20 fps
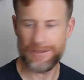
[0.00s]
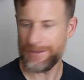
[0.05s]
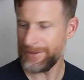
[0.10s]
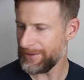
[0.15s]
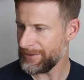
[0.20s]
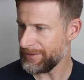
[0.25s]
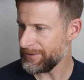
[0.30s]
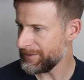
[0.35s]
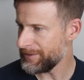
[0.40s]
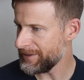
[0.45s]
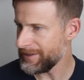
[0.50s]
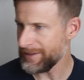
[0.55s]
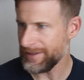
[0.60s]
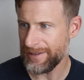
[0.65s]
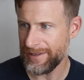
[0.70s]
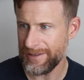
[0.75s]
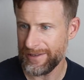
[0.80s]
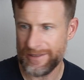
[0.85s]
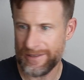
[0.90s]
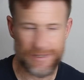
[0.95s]
to do
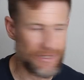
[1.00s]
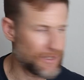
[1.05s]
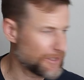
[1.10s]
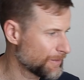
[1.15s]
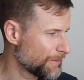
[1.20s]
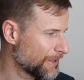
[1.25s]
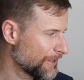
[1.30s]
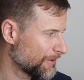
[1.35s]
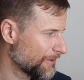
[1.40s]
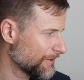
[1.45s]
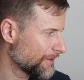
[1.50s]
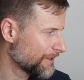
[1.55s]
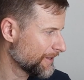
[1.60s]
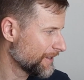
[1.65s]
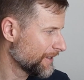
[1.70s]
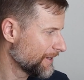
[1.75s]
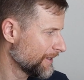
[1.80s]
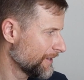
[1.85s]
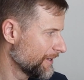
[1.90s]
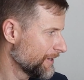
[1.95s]
is talk about
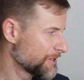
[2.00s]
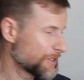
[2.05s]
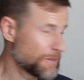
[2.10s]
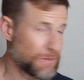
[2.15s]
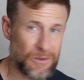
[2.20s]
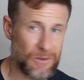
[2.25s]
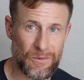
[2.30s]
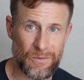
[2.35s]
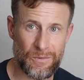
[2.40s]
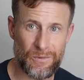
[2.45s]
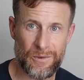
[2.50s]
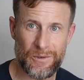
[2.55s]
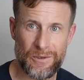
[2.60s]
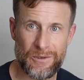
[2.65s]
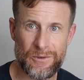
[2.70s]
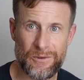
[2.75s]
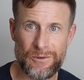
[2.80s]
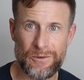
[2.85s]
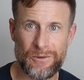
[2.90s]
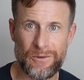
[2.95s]
some of the really
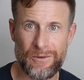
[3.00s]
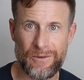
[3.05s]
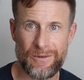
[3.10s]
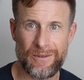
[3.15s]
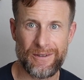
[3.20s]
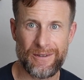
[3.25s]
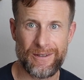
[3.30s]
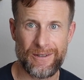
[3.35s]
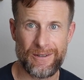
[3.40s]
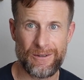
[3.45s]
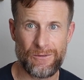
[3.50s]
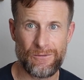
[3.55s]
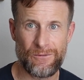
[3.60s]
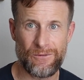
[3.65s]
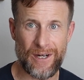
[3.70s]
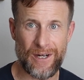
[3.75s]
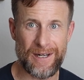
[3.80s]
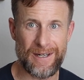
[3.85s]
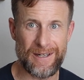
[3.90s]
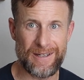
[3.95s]
cool
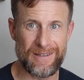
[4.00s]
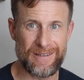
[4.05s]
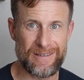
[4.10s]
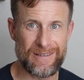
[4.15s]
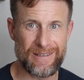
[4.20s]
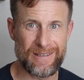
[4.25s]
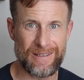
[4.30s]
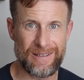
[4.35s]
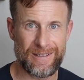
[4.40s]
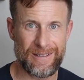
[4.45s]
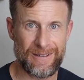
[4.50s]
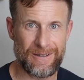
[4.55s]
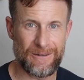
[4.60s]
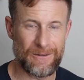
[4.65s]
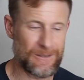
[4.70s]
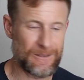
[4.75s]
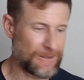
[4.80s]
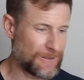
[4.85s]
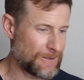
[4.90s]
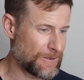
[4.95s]
finds
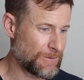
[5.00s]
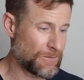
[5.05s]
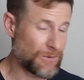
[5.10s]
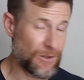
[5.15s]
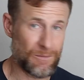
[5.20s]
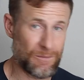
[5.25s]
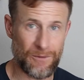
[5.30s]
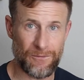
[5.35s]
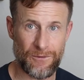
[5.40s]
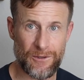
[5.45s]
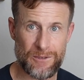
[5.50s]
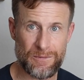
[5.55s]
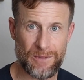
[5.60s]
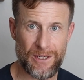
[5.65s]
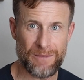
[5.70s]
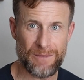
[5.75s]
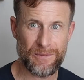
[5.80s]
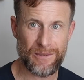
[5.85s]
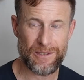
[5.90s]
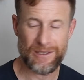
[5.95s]
on my first
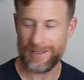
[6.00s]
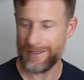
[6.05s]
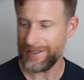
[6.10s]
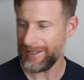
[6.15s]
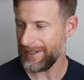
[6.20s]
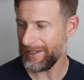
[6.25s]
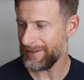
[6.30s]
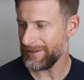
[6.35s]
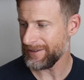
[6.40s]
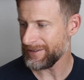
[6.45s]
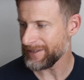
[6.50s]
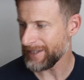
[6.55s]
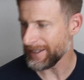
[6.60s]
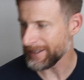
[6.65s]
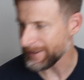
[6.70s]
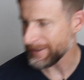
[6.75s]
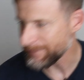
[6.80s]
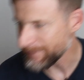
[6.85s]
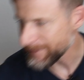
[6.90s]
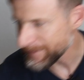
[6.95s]
property and the
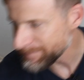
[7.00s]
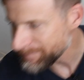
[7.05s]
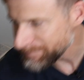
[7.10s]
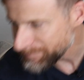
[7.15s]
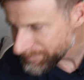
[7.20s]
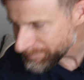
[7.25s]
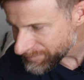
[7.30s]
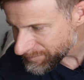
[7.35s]
second one.